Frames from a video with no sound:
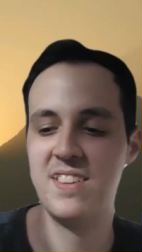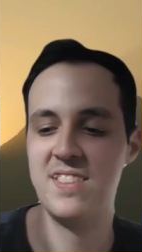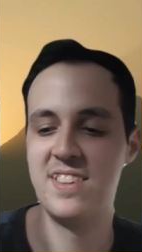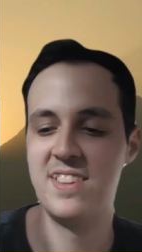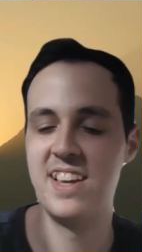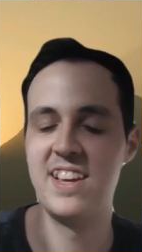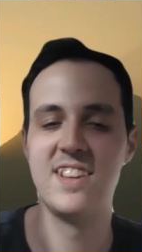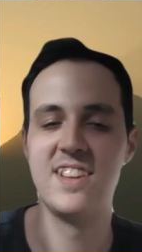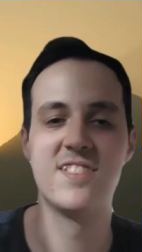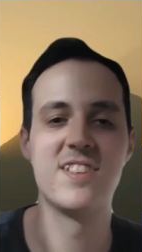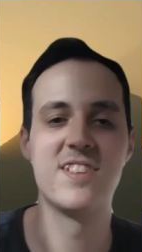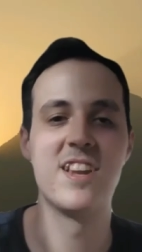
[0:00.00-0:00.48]

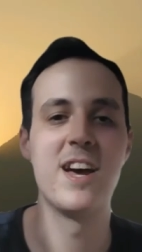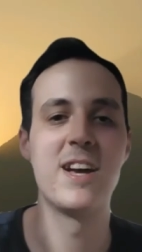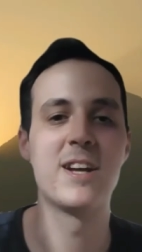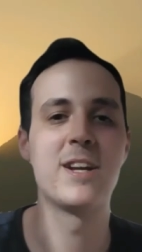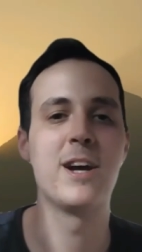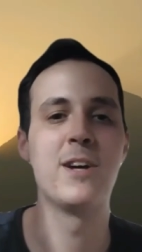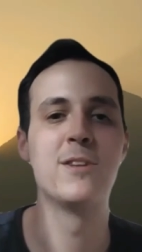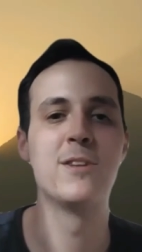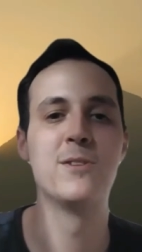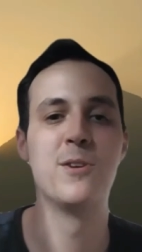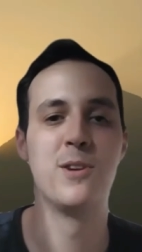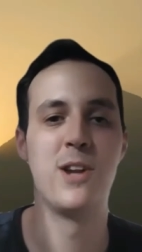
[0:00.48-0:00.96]
things,
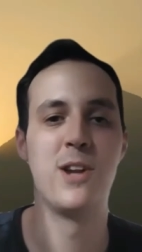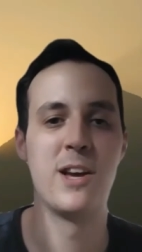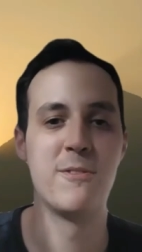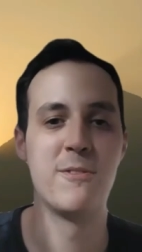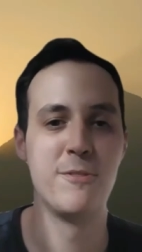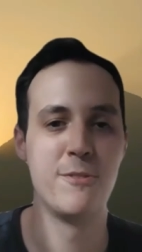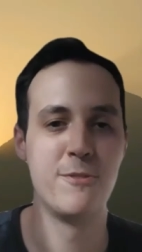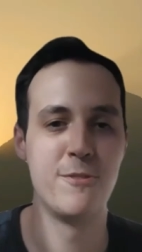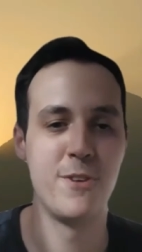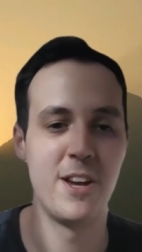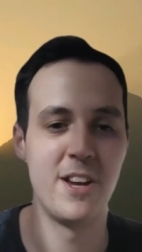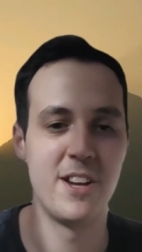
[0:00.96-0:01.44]
like, I don't know, like
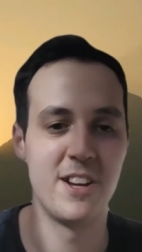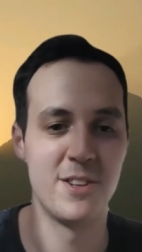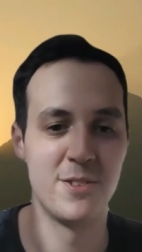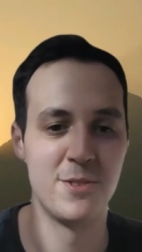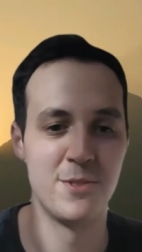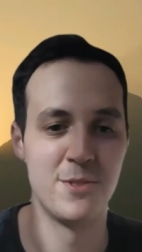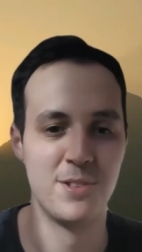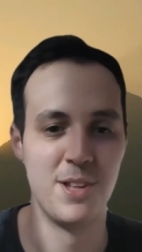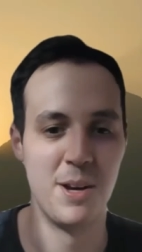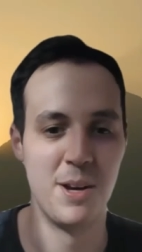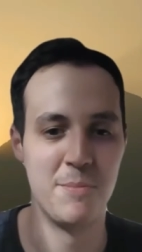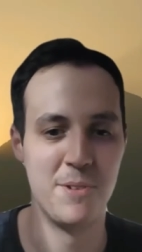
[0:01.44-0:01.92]
Viveka
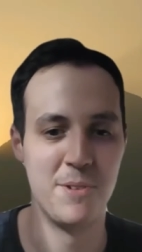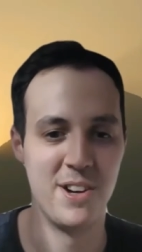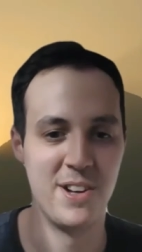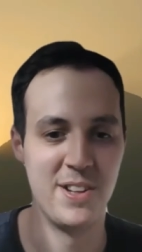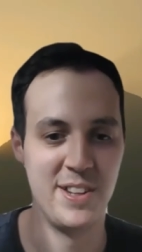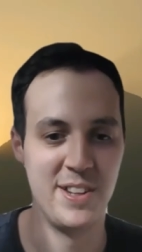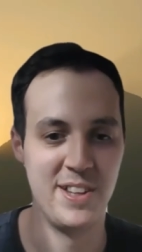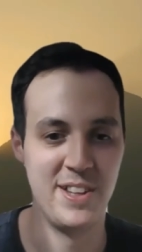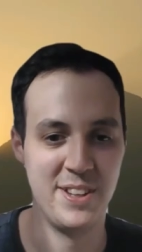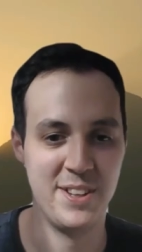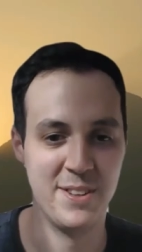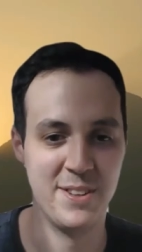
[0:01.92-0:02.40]

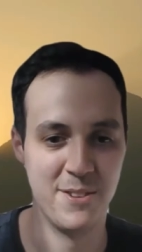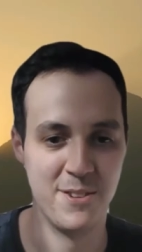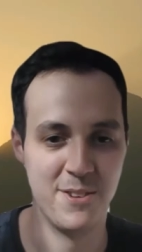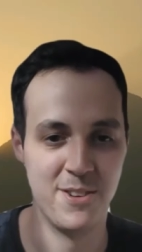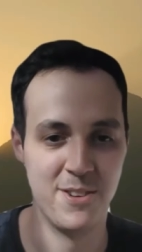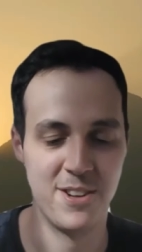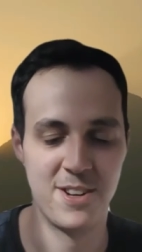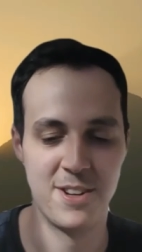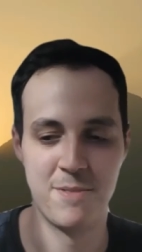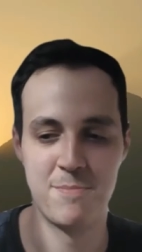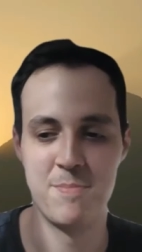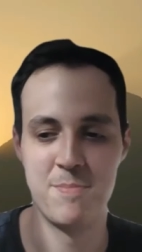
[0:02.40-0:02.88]
Chudamani
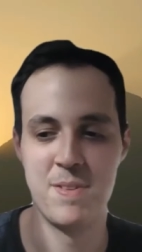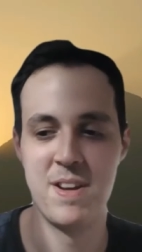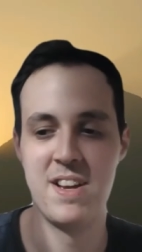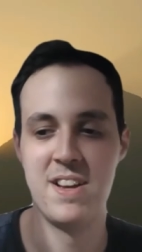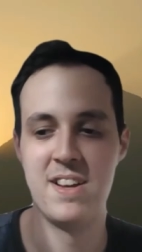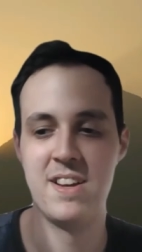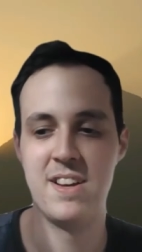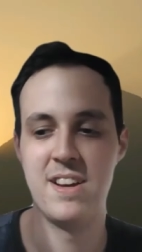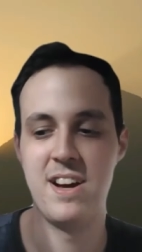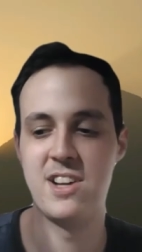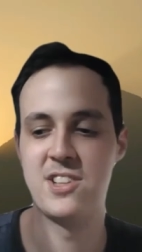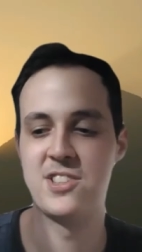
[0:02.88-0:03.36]
or
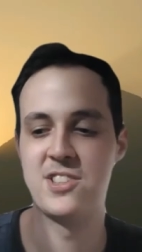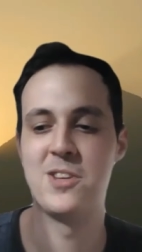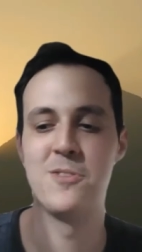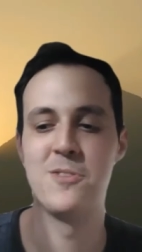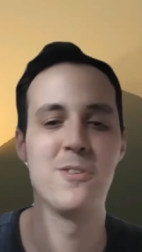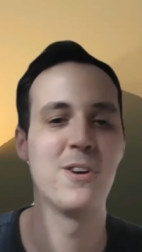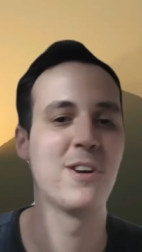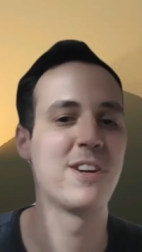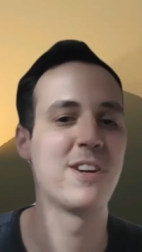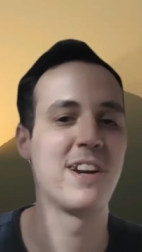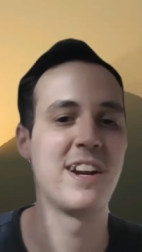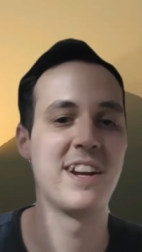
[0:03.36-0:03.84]

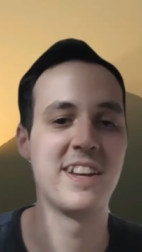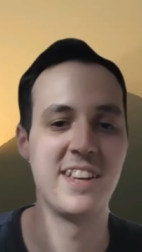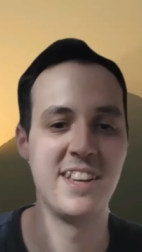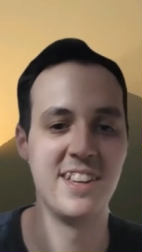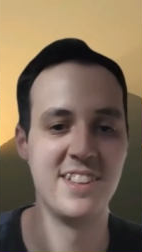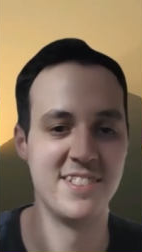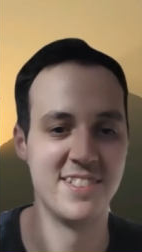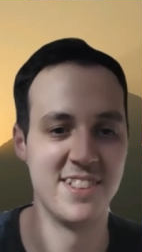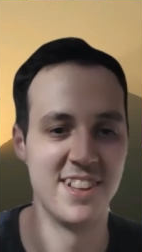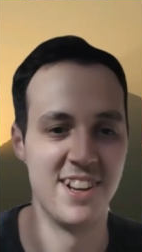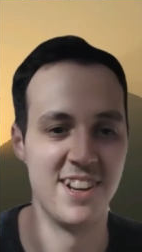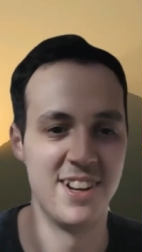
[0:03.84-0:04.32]
Ashtanga
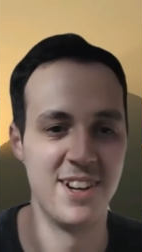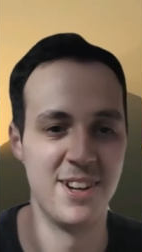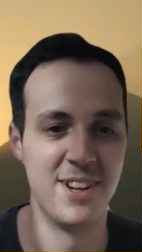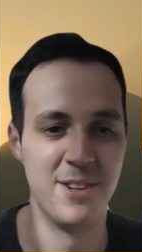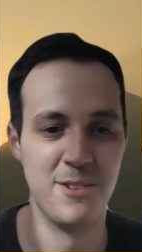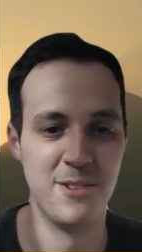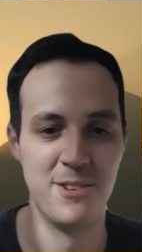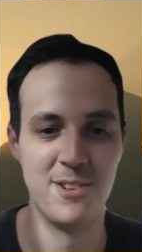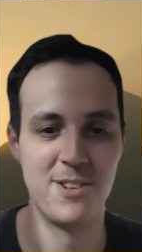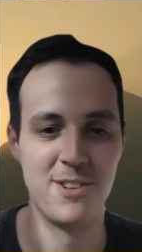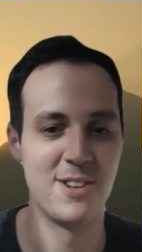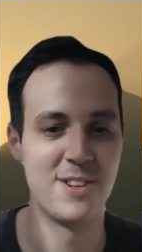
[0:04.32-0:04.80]
Pragita
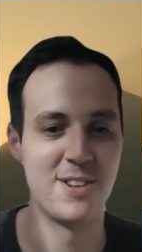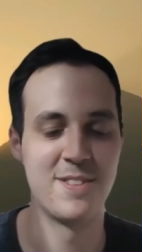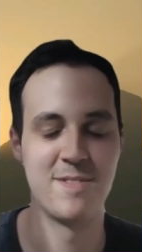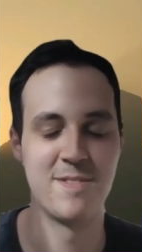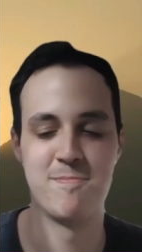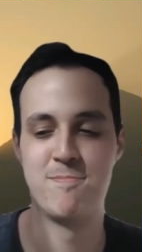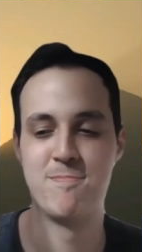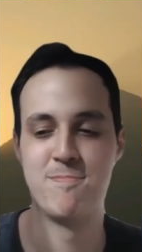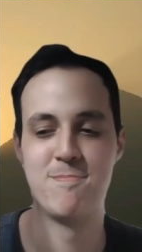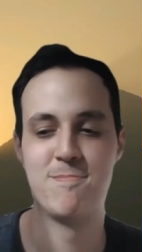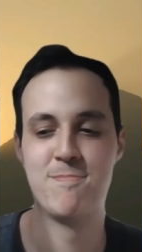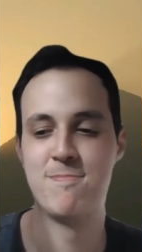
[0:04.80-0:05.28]

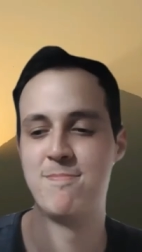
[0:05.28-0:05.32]
or